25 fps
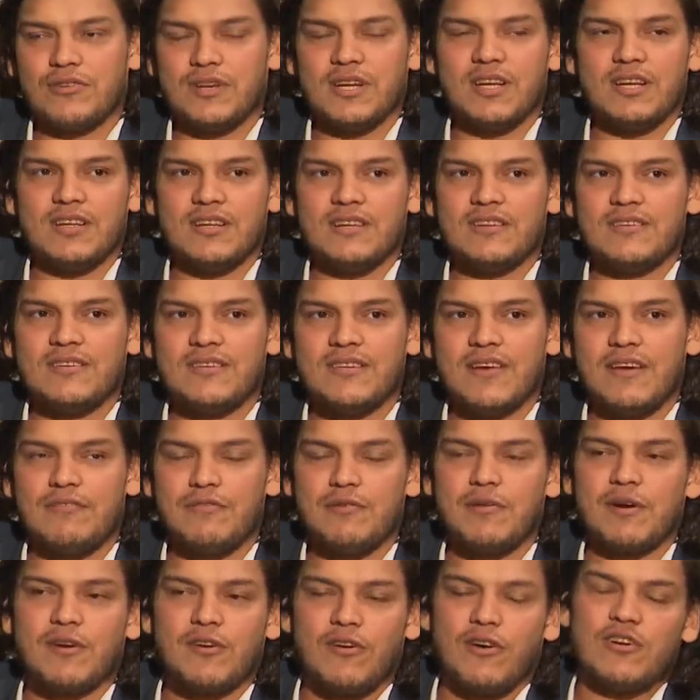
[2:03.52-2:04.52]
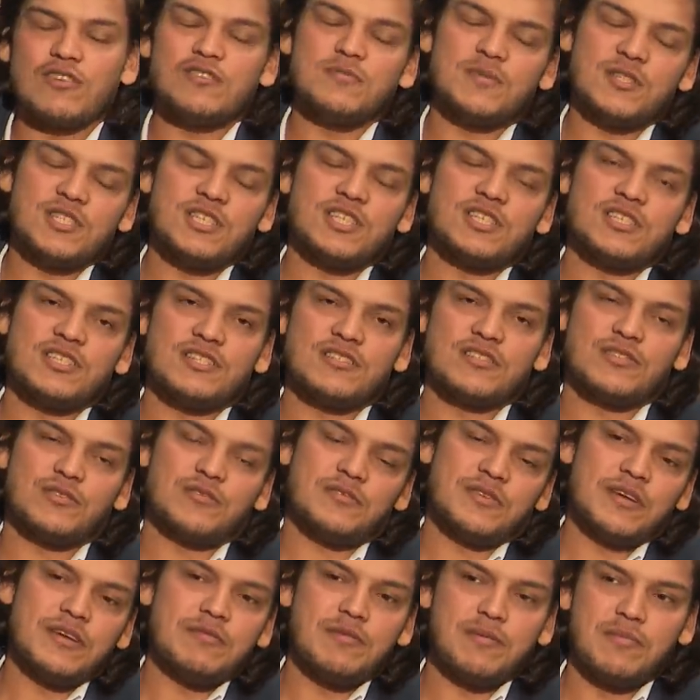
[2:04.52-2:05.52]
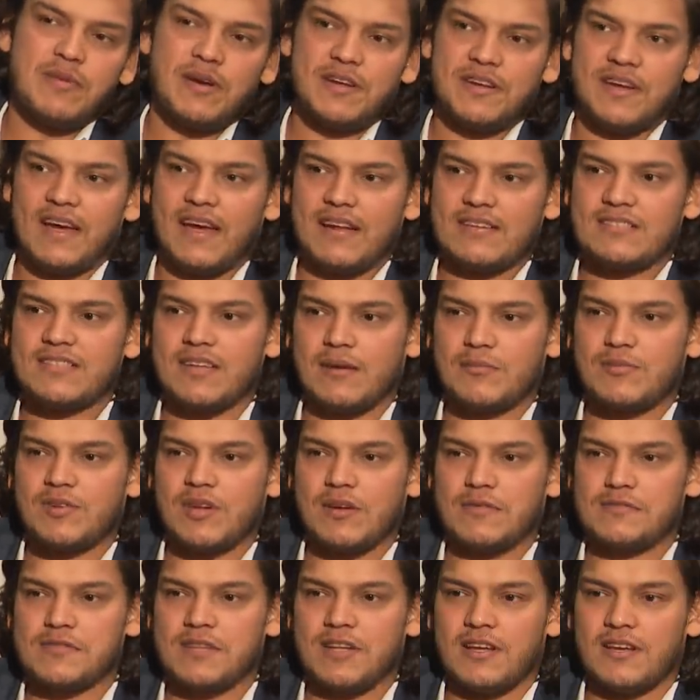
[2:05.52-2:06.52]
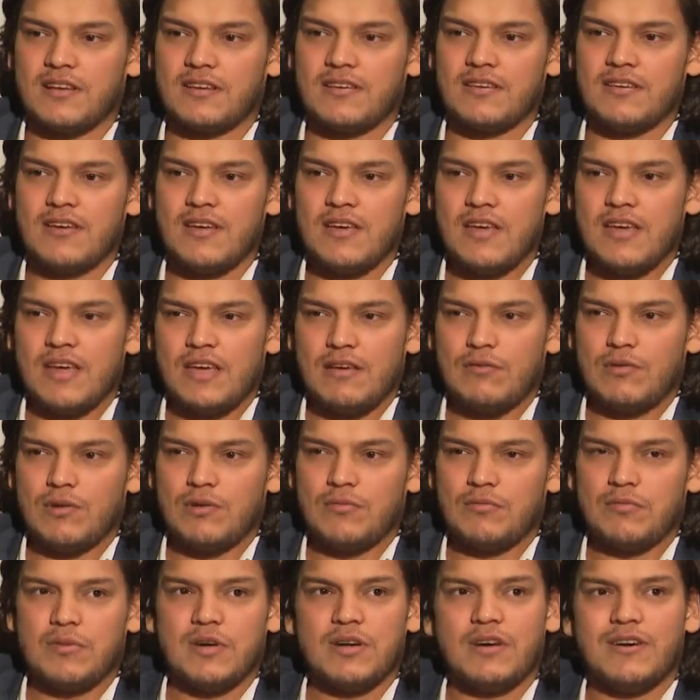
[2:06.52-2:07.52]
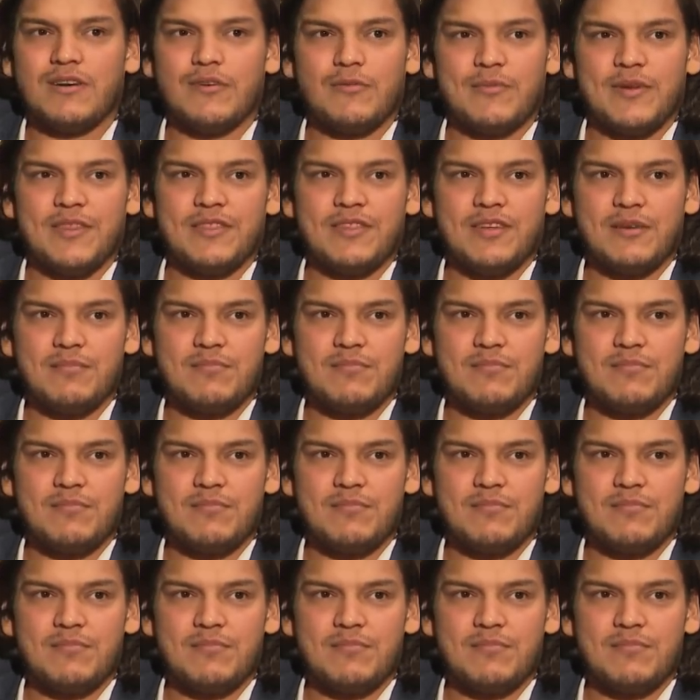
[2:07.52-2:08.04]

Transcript: really. Everyone calls me Chichi, so even my dad sometimes, like, even uh, when the